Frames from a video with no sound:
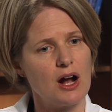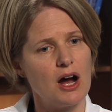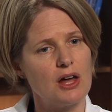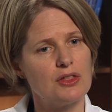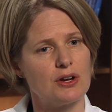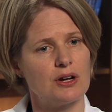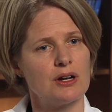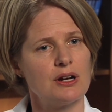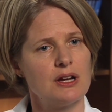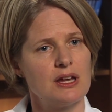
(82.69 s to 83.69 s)
other
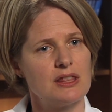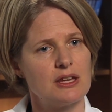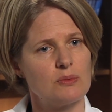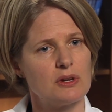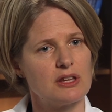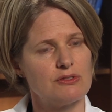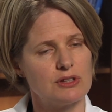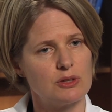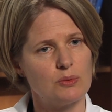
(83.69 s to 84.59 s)
than where they really